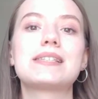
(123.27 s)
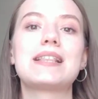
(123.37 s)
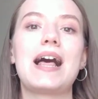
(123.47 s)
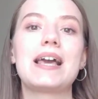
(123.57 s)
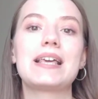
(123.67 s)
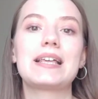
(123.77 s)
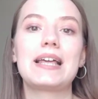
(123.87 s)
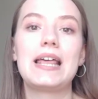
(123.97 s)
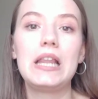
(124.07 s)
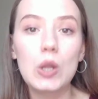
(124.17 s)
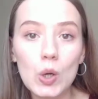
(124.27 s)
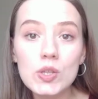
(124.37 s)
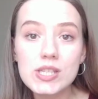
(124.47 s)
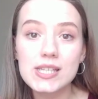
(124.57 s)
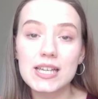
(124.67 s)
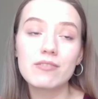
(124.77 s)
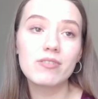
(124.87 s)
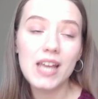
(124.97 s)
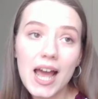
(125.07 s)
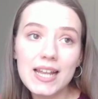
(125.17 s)
like a lot, in
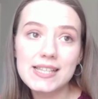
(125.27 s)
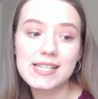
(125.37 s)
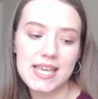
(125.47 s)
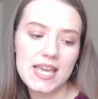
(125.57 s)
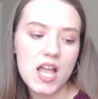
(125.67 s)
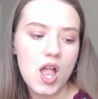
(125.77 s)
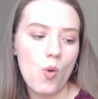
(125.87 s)
reality,